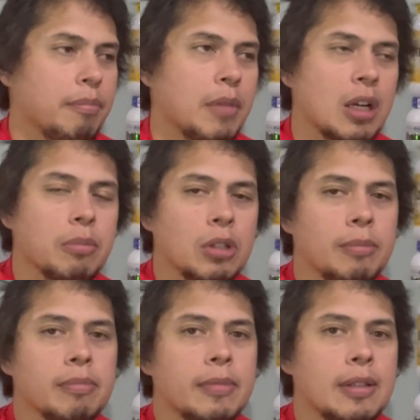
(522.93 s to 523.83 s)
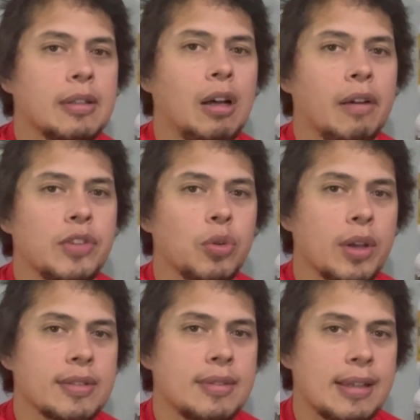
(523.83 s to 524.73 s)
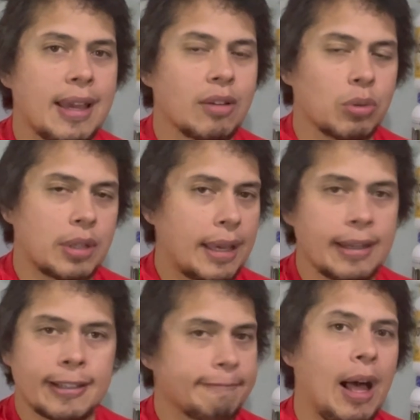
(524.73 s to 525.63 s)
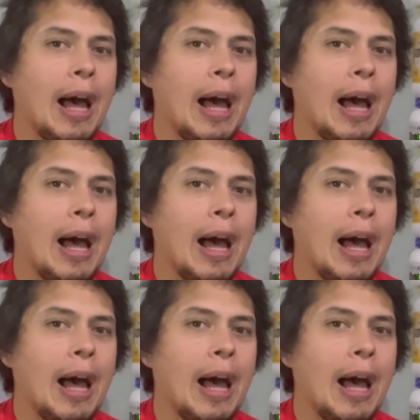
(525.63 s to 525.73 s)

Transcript: minimum of USDA Organic.